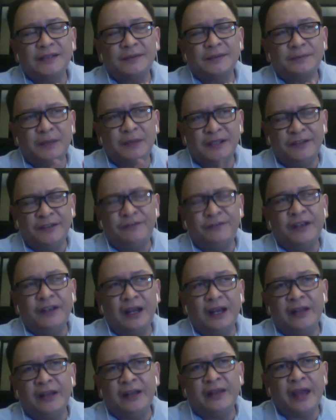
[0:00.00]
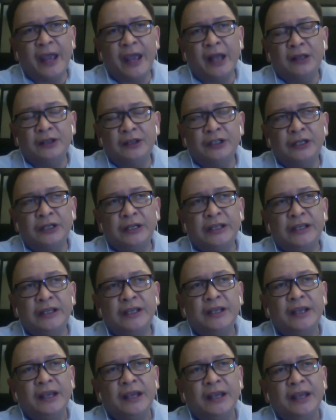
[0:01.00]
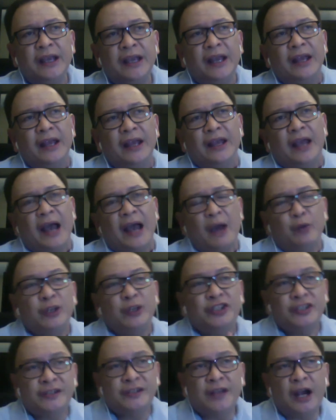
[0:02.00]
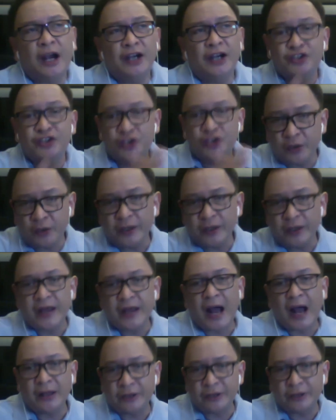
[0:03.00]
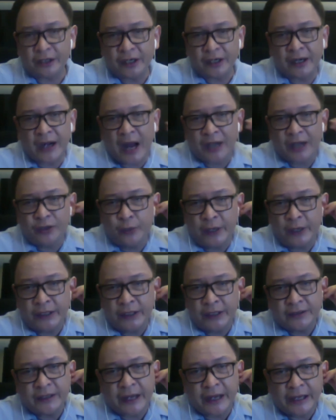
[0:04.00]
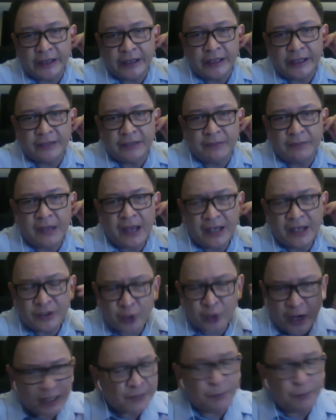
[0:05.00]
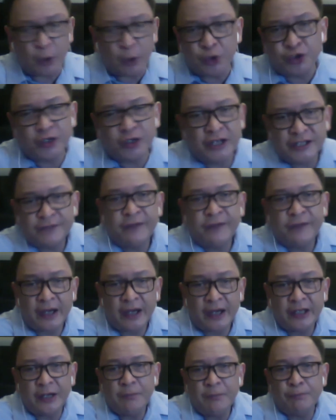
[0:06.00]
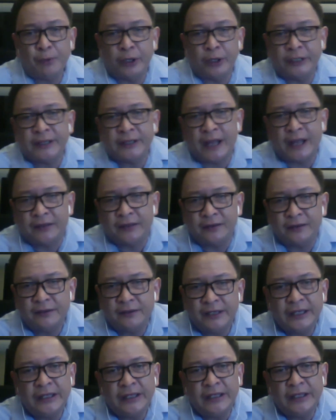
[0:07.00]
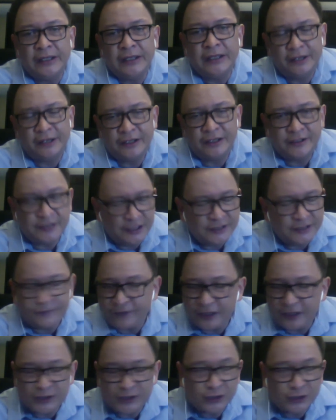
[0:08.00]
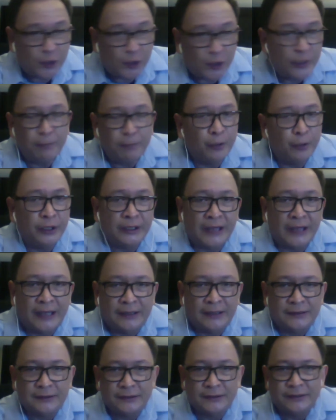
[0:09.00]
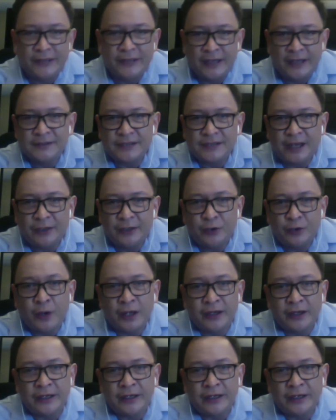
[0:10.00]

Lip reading: specifically the elderly, which starts during the undergraduate training. So exposure is very important, really. It's so important. Yes, I do agree.